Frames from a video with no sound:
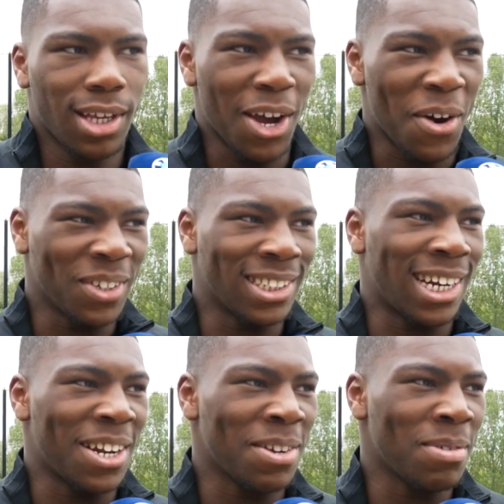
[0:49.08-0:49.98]
Yeah, hopefully
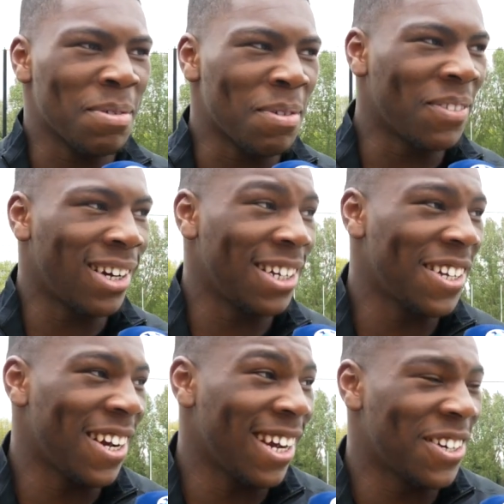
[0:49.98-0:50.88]
Saturday could be my
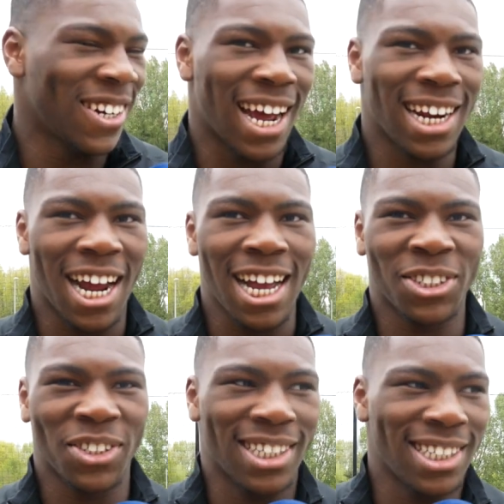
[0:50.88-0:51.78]
moment. I could have had a
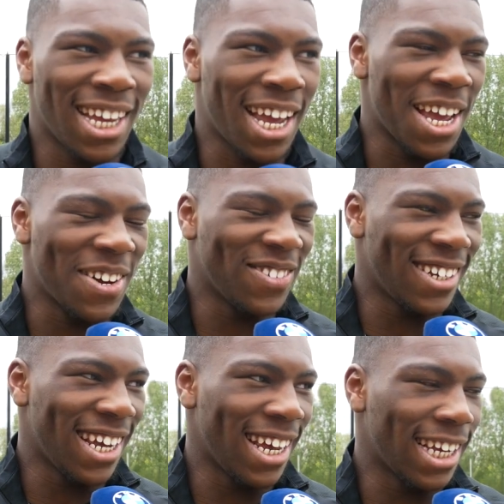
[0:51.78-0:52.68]
hat-trick
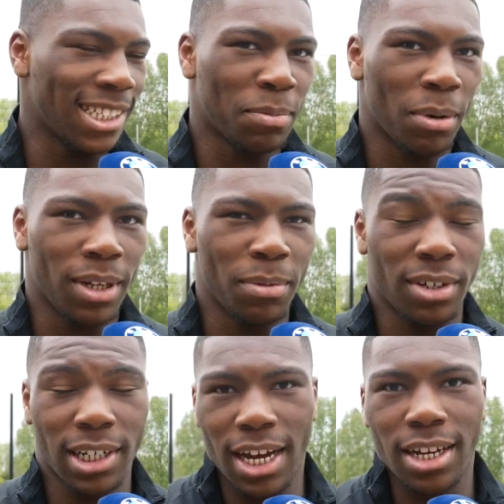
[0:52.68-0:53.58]
against Bramley,
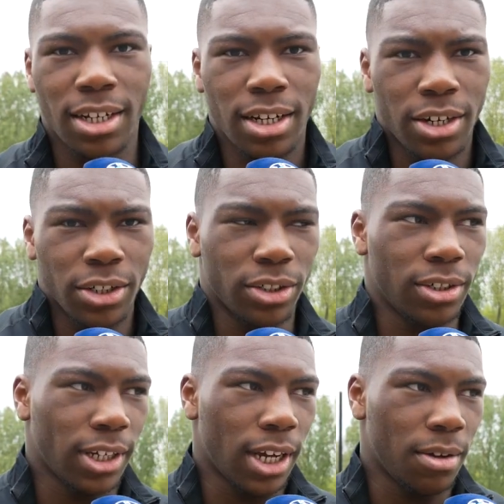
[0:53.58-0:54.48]
but nah.
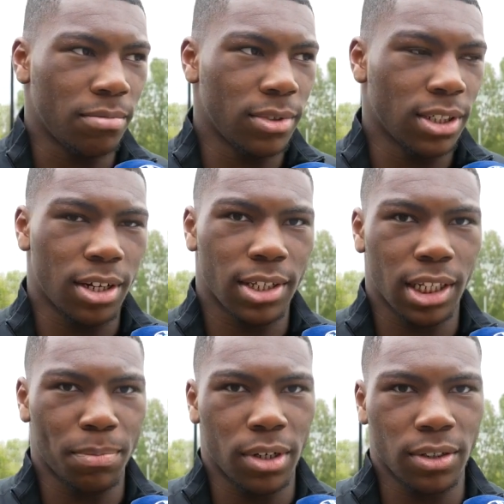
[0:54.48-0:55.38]
Sure, look, listen, I'll
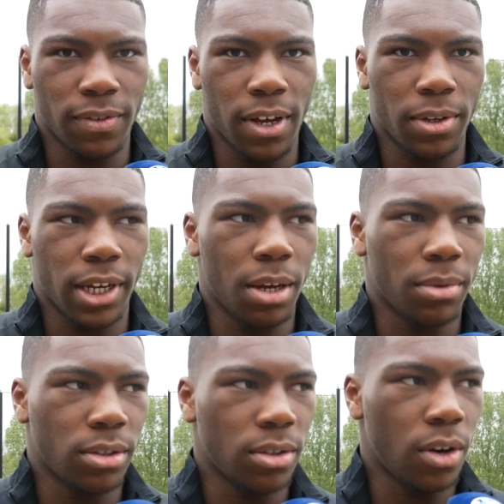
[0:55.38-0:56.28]
take the positive out of the
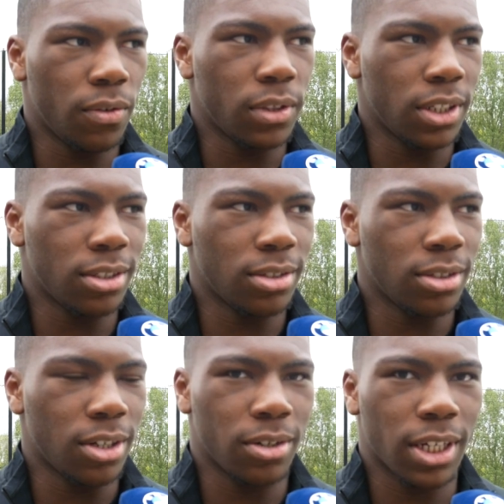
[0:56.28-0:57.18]
game and hopefully,
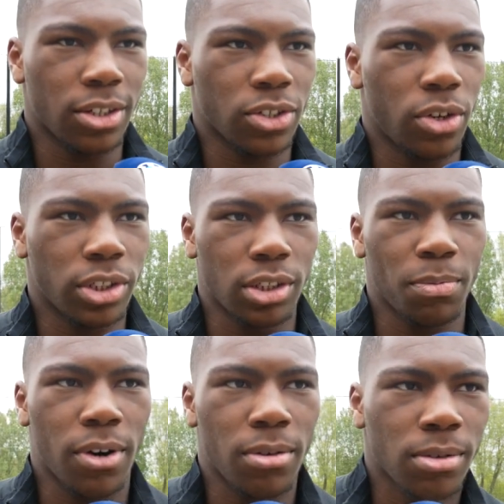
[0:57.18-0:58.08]
you know, get on the score sheet
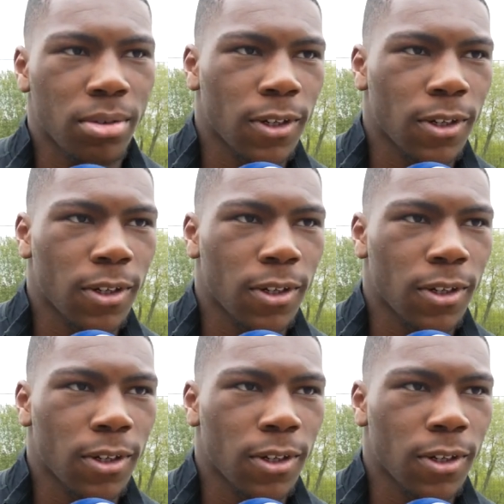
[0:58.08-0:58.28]
tomorrow.